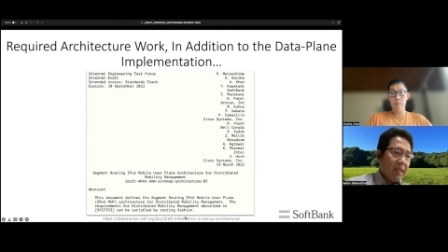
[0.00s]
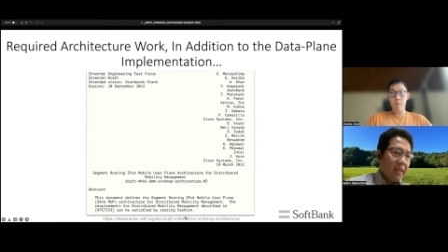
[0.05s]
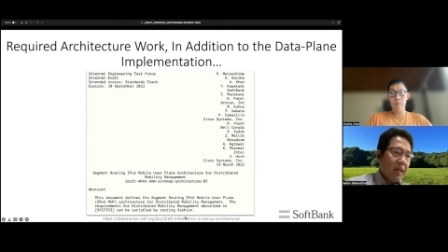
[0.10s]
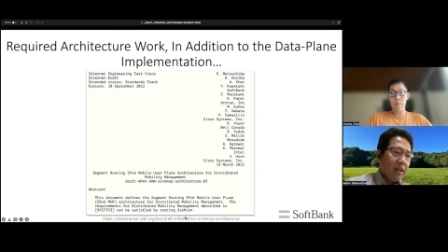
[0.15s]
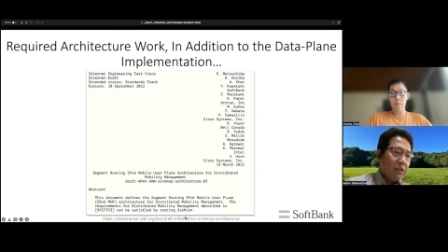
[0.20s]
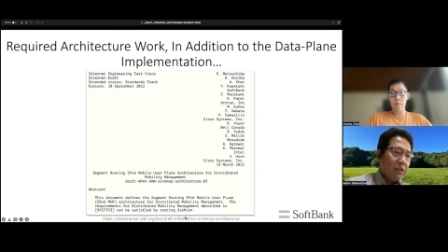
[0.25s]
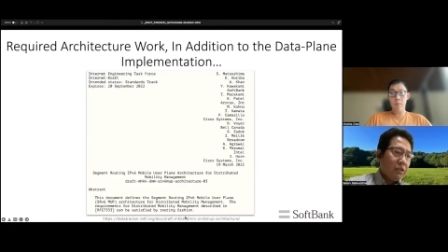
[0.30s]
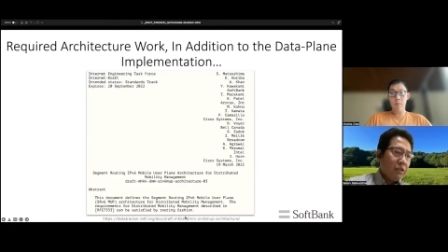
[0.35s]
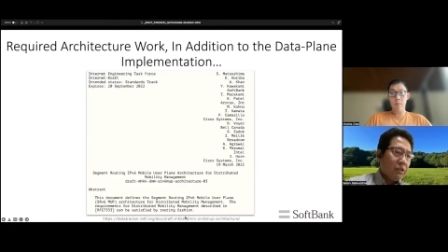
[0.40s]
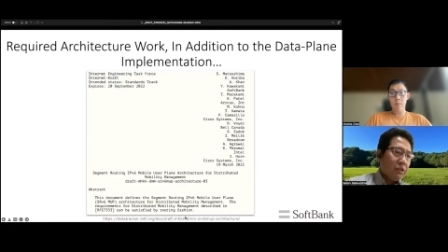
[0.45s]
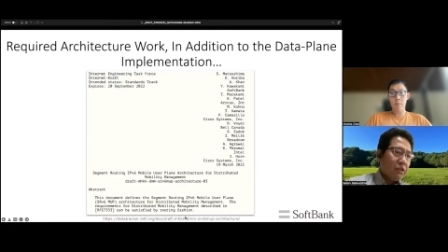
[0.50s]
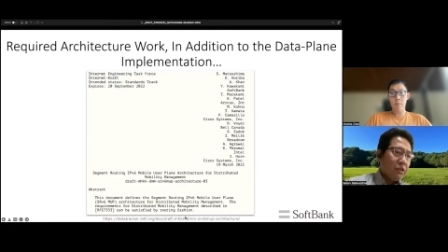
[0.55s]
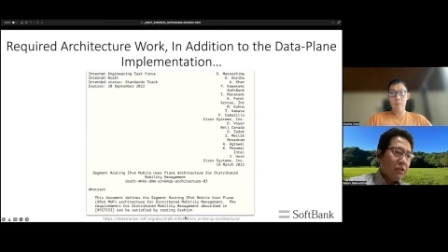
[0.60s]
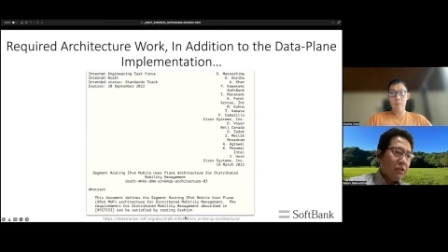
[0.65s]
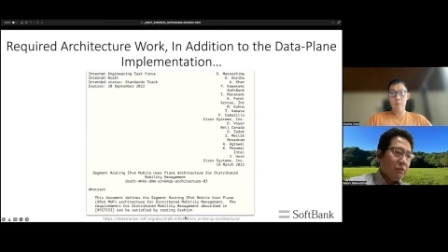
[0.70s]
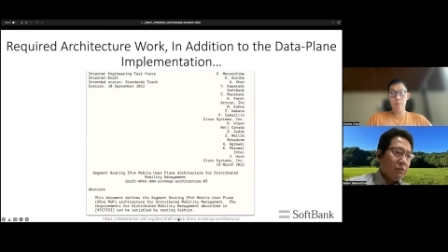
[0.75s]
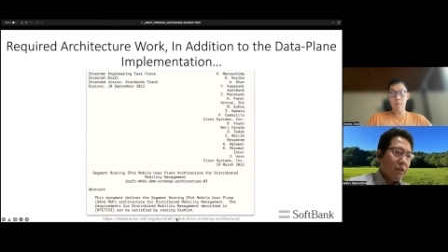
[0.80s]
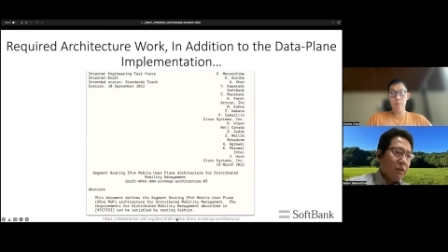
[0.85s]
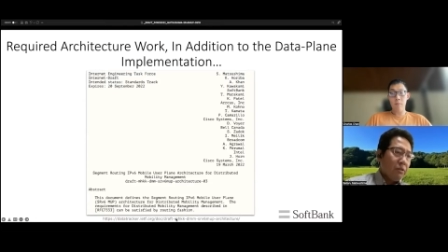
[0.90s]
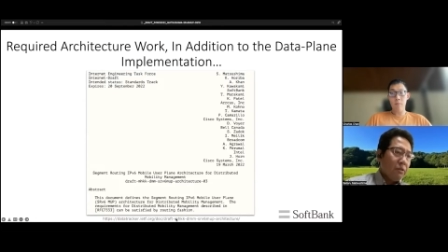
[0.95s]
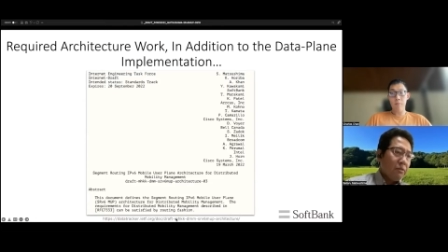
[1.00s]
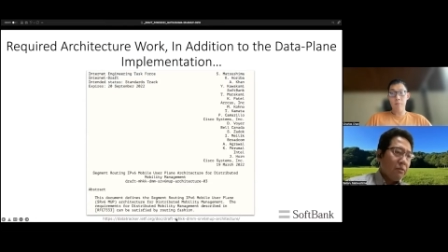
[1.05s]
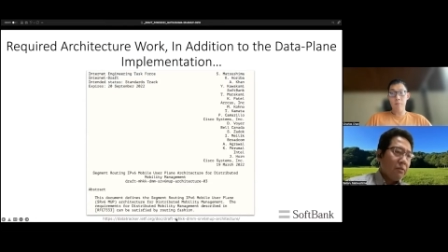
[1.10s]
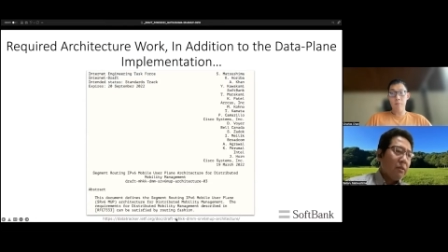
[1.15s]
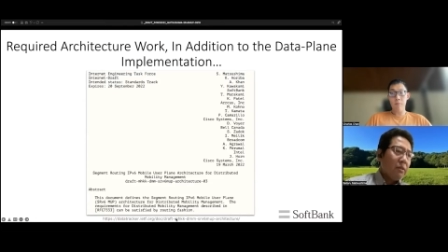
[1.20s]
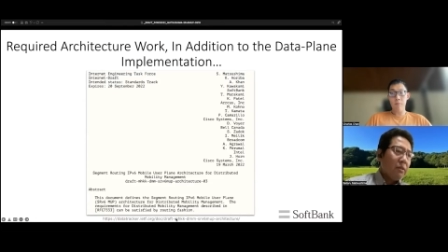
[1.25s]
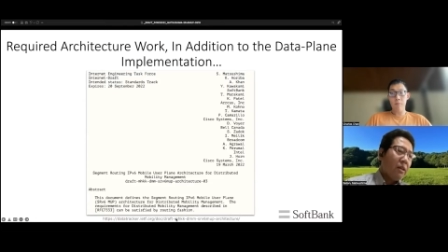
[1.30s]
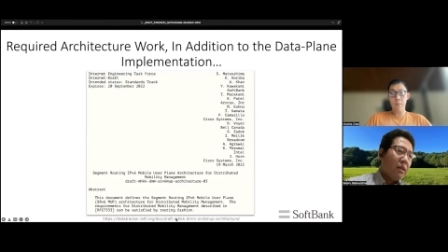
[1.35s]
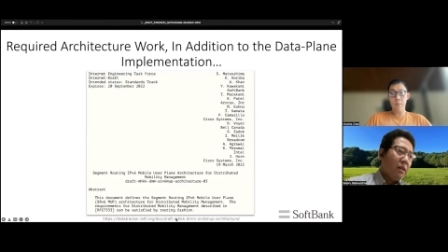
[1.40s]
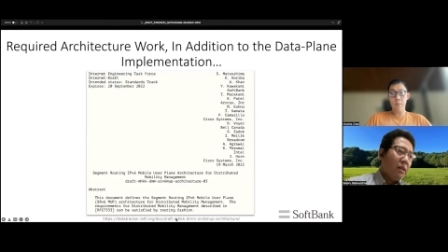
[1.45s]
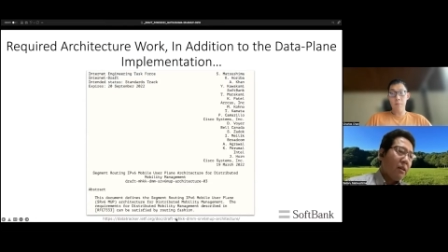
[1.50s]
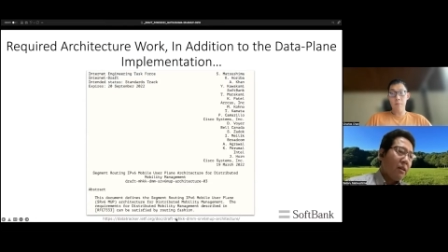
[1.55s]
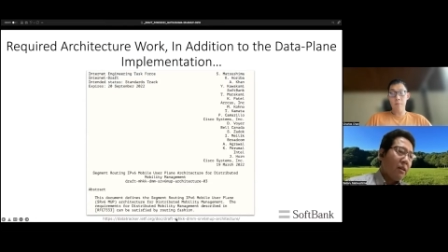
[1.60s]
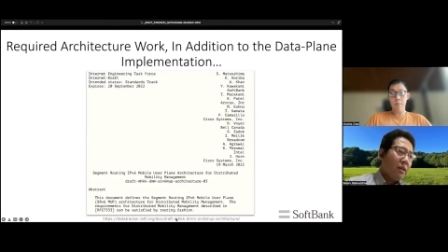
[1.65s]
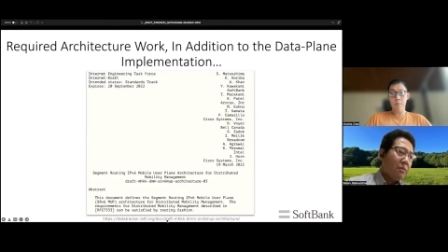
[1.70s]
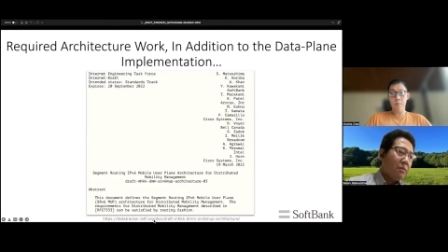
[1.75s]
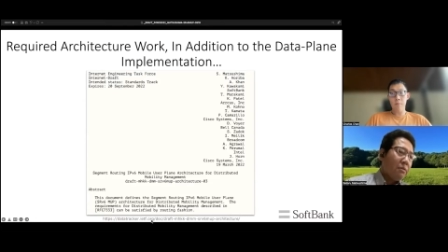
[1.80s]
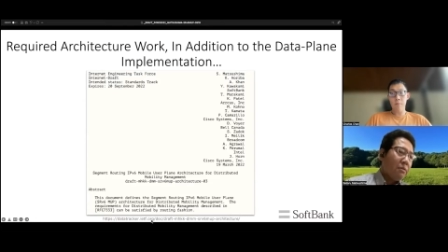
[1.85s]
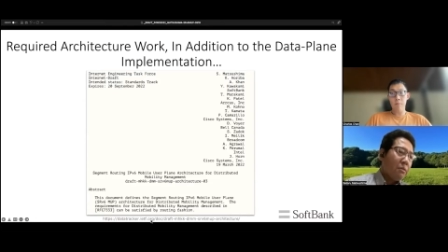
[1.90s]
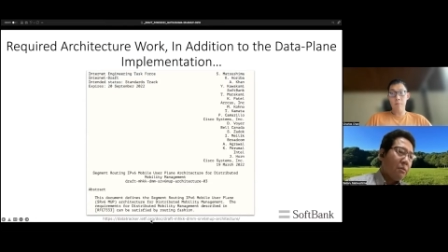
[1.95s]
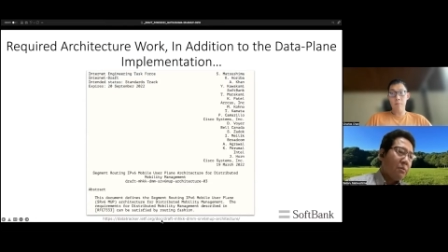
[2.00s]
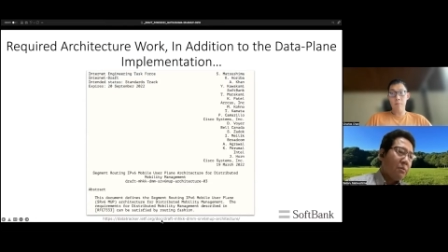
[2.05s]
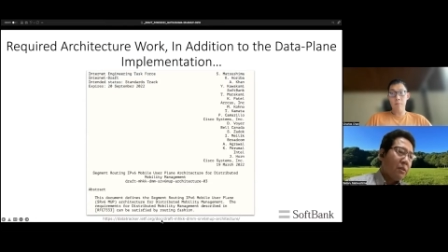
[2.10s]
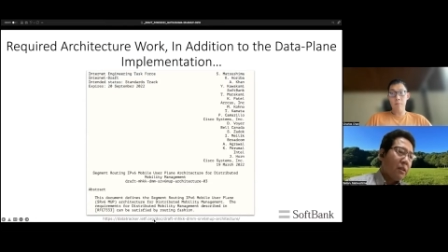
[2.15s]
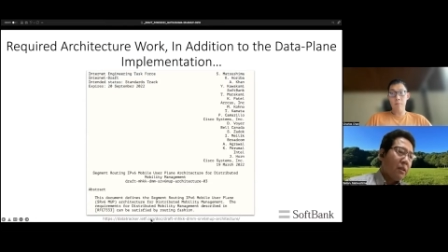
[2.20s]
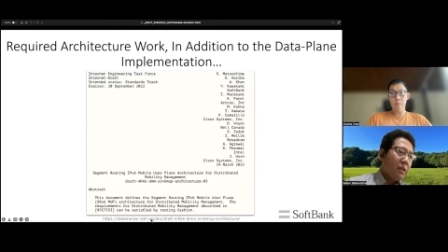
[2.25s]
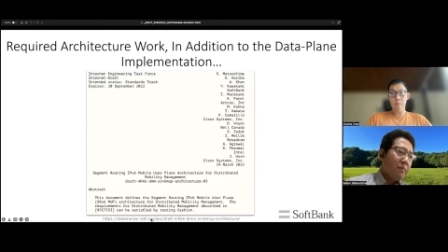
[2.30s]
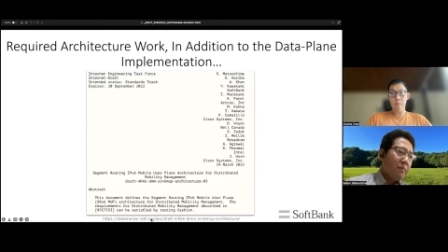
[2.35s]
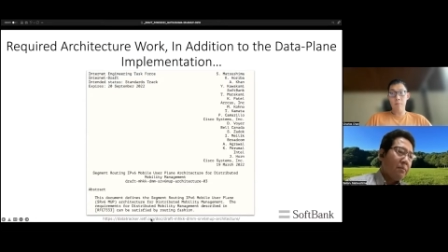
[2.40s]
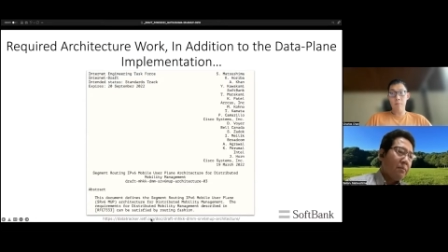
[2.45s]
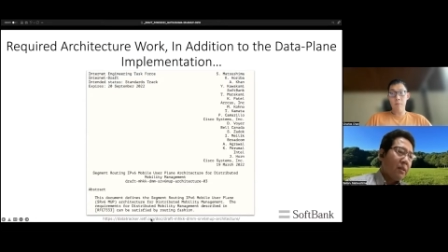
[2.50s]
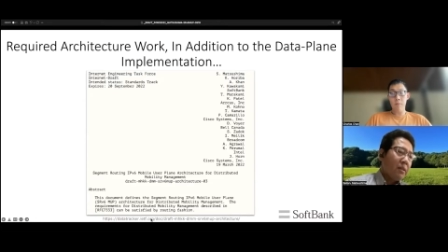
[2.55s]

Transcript: architecture draft from the